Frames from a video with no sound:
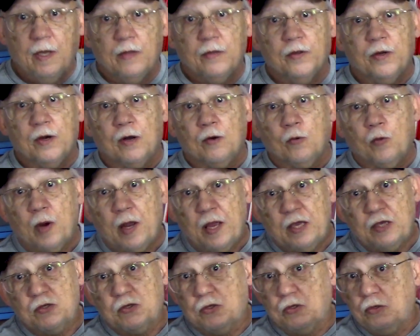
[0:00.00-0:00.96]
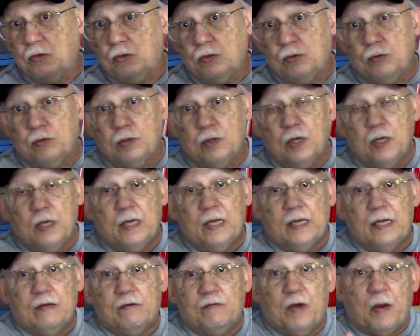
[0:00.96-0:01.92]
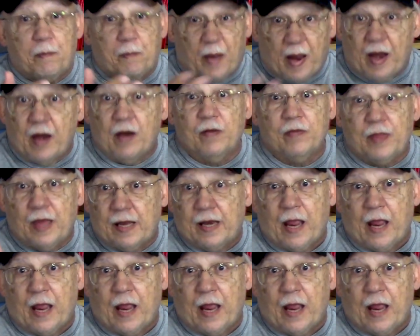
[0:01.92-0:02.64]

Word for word: There are ways to repair that